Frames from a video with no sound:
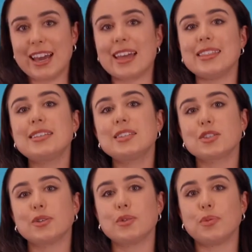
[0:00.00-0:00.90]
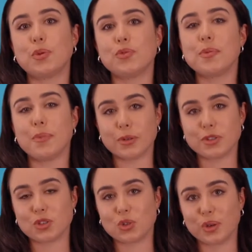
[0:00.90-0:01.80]
and these are suitable for
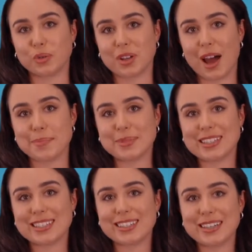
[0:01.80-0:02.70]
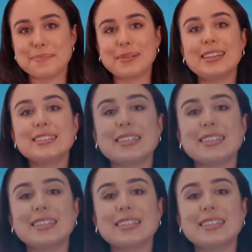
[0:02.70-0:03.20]
most soil types. Please